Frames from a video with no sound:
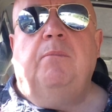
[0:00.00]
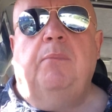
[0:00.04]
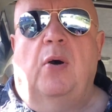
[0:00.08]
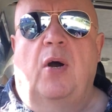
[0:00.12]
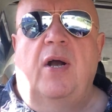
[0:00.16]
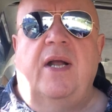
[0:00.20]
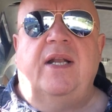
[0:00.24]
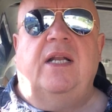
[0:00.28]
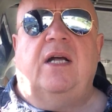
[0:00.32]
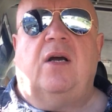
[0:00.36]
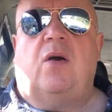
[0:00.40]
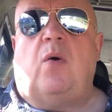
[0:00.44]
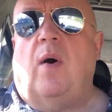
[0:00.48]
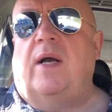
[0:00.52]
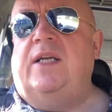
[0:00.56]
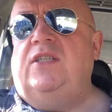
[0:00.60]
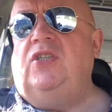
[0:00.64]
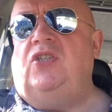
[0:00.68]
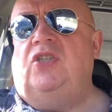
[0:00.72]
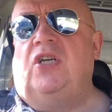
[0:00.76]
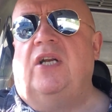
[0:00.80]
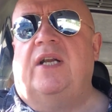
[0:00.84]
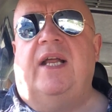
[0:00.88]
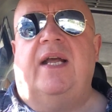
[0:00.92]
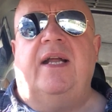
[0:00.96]
putting the
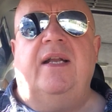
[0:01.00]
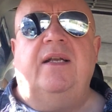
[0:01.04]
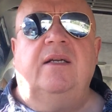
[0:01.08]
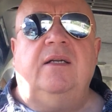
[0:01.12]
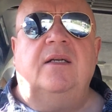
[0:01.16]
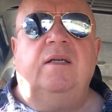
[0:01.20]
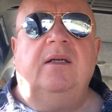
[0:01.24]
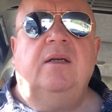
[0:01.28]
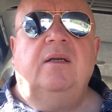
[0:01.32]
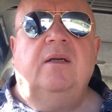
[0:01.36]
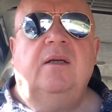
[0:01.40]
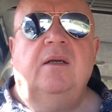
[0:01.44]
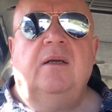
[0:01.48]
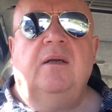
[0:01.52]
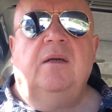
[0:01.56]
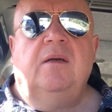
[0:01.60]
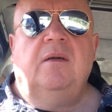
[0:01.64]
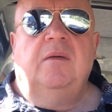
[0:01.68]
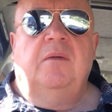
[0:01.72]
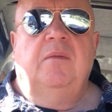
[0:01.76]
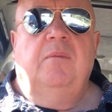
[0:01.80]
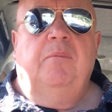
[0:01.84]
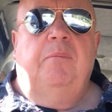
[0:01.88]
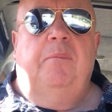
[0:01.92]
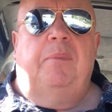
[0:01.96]
question in,
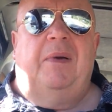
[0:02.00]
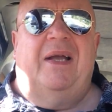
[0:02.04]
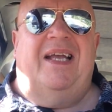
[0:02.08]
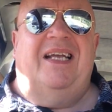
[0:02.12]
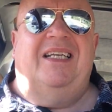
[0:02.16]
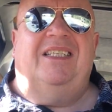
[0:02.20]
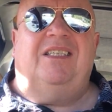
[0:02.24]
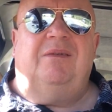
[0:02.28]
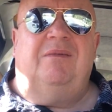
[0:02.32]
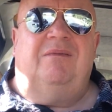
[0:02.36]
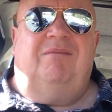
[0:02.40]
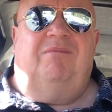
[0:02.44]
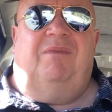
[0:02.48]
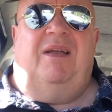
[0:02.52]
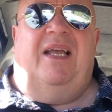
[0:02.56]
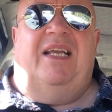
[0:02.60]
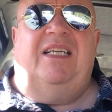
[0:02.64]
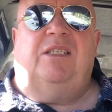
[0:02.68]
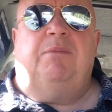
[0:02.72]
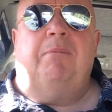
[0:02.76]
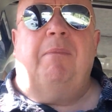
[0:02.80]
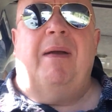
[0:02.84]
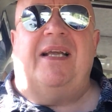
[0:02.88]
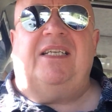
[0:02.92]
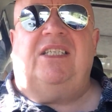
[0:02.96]
but
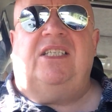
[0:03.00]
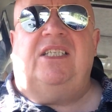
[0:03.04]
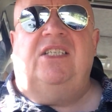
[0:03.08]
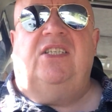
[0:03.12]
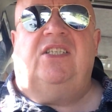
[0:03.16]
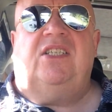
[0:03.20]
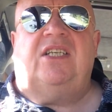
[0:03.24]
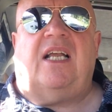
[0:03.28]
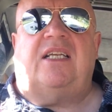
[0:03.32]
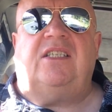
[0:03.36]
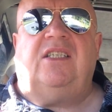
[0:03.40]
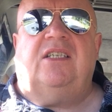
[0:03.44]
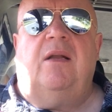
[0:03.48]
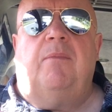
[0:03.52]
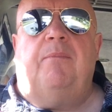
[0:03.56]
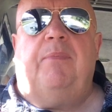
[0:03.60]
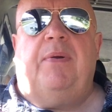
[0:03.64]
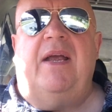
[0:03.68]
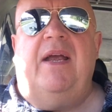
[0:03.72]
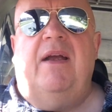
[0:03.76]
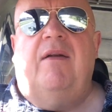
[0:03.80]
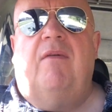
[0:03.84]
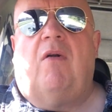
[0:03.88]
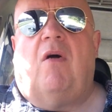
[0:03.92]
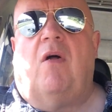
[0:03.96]
his message doesn't
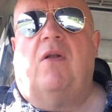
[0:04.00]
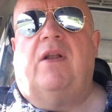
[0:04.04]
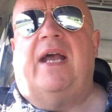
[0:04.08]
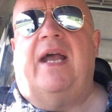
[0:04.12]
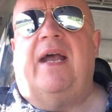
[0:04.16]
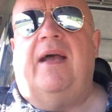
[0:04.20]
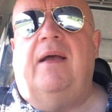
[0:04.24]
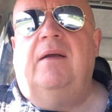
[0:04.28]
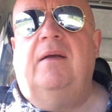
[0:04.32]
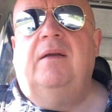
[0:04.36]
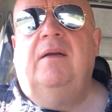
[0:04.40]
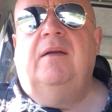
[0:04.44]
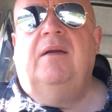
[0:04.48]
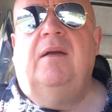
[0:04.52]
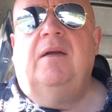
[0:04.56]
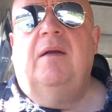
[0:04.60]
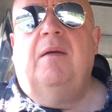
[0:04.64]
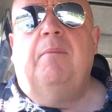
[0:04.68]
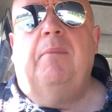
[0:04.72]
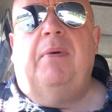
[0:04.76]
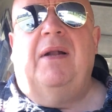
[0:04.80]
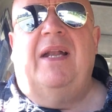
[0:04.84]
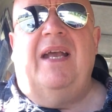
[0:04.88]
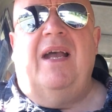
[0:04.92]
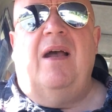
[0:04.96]
appear on it,
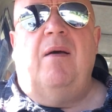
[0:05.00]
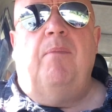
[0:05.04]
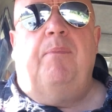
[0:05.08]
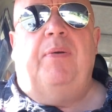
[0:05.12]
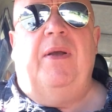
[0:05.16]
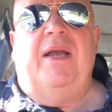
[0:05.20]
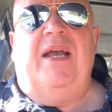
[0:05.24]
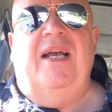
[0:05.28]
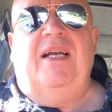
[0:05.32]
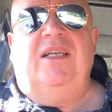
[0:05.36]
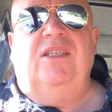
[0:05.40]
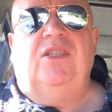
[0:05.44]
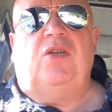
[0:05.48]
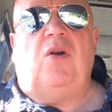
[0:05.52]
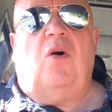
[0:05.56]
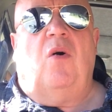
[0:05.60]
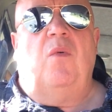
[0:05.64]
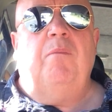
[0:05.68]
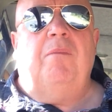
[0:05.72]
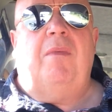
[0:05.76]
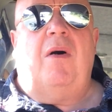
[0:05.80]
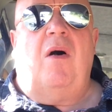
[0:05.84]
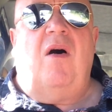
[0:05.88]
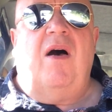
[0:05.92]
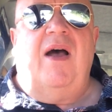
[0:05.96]
but it appears
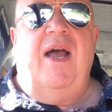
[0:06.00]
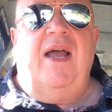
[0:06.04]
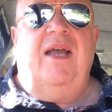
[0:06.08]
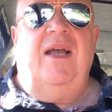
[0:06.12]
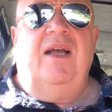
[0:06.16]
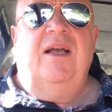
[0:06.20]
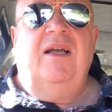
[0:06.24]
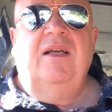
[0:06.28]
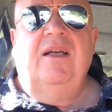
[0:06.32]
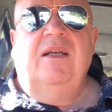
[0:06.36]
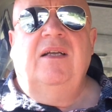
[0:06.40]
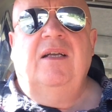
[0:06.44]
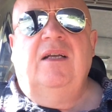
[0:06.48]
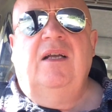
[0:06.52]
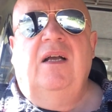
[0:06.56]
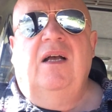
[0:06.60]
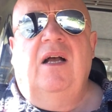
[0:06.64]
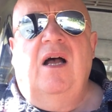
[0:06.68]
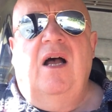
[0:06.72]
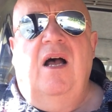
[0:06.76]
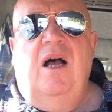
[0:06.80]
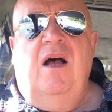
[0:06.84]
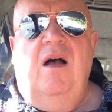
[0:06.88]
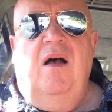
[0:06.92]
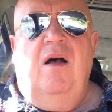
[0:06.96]
on my
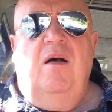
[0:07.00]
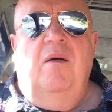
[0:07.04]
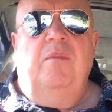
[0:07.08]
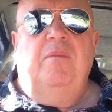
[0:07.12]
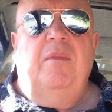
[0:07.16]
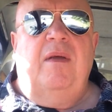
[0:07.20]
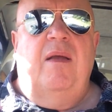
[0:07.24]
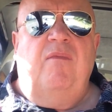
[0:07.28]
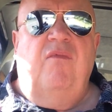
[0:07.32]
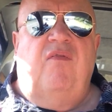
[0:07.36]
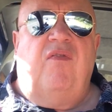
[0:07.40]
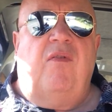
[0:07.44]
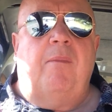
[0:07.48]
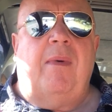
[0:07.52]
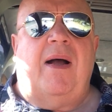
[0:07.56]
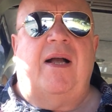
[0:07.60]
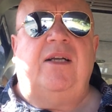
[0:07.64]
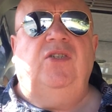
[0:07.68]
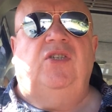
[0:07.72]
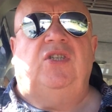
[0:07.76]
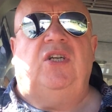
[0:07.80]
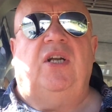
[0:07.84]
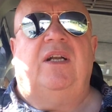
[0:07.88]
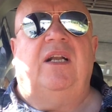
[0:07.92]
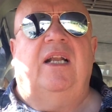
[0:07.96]

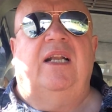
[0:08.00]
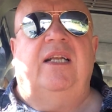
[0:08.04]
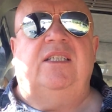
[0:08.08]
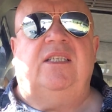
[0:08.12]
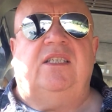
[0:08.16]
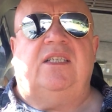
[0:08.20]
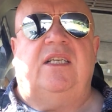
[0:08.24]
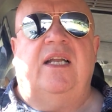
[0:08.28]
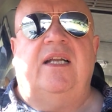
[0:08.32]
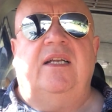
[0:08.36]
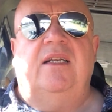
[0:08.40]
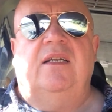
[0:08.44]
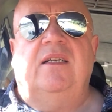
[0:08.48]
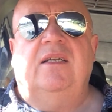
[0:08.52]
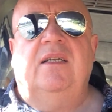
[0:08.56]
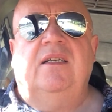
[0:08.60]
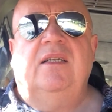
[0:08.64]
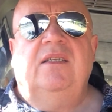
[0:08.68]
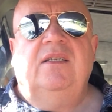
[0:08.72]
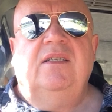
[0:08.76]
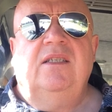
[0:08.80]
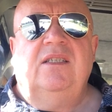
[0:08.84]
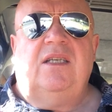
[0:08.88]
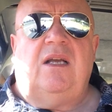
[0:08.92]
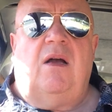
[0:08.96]
information listing.
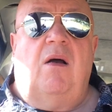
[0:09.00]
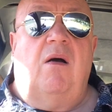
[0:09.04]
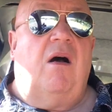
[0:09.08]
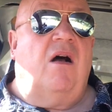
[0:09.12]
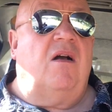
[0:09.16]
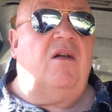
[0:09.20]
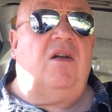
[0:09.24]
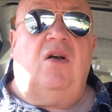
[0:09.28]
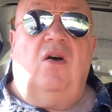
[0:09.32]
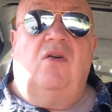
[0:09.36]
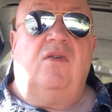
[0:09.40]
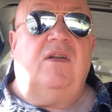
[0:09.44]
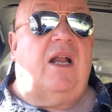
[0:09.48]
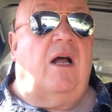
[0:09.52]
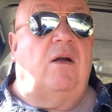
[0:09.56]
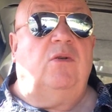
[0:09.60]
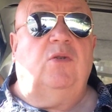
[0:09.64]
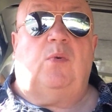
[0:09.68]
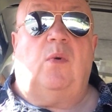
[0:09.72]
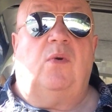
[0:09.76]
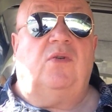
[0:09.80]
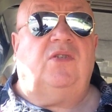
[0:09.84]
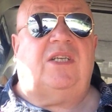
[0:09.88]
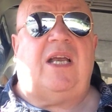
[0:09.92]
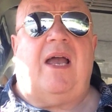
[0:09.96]
So God
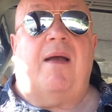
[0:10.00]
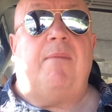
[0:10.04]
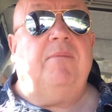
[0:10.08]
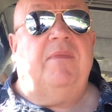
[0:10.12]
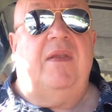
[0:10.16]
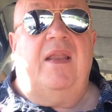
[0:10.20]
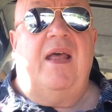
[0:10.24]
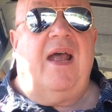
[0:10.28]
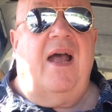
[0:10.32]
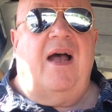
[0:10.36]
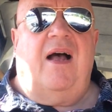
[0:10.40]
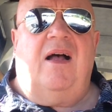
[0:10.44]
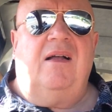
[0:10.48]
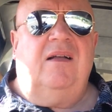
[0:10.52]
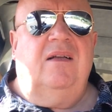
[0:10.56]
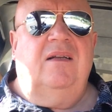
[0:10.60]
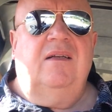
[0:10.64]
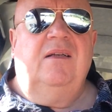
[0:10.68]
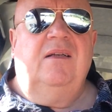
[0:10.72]
knows what's happened there.